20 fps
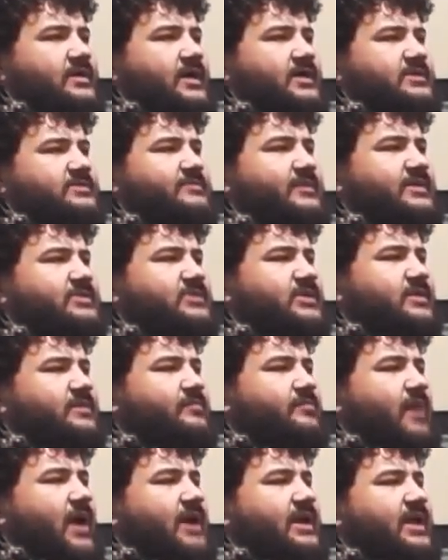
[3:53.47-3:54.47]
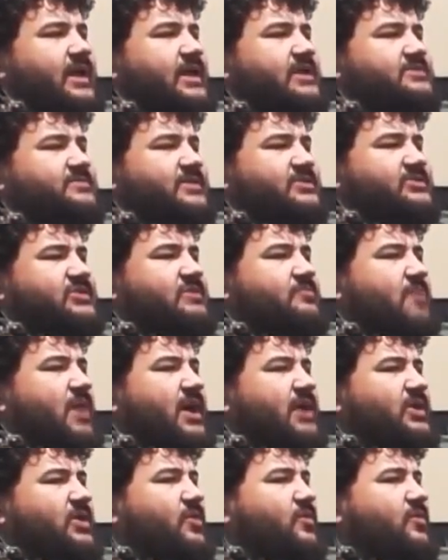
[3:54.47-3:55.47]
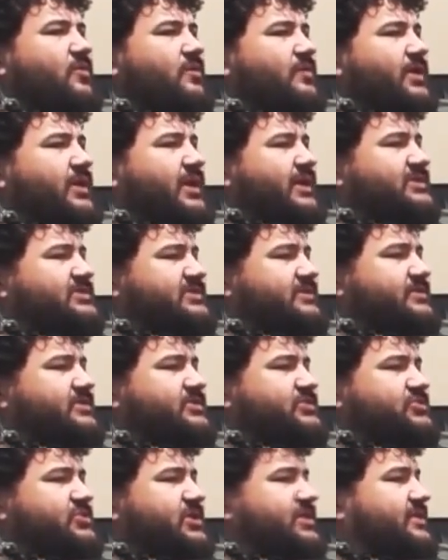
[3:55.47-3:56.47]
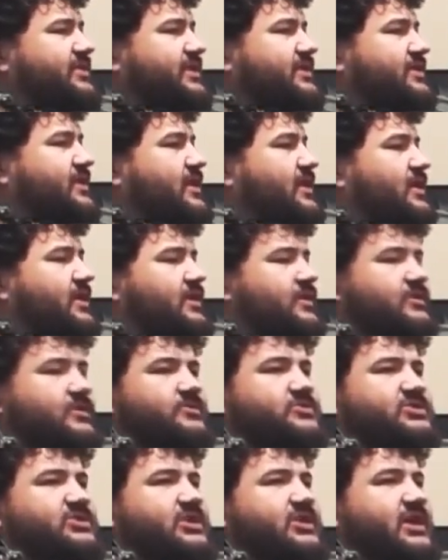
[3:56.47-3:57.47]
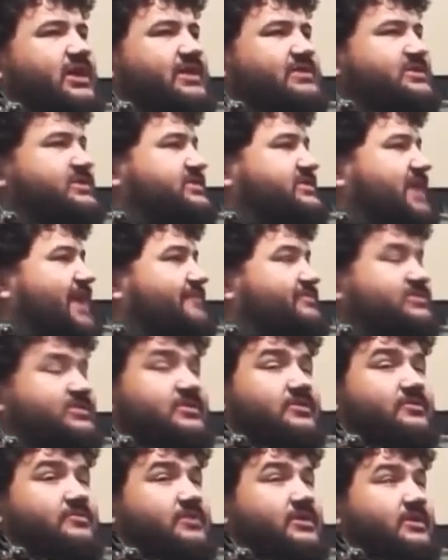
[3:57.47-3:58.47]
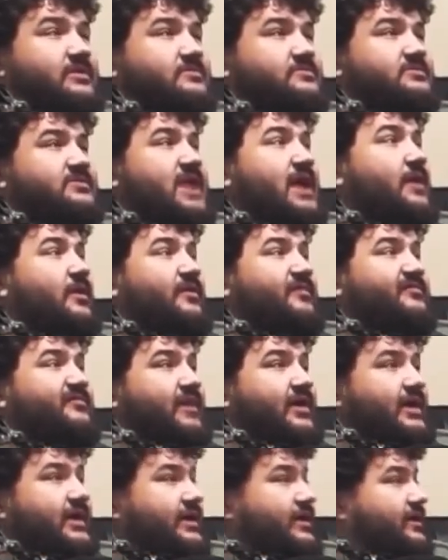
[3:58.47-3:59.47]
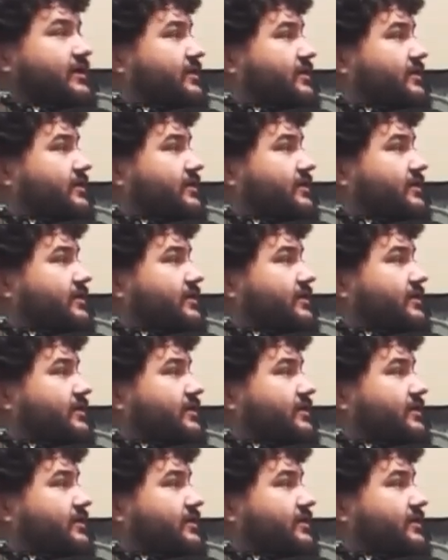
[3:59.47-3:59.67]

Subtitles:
especially body horror because some of the shit that Lucy does is absolutely terrifying.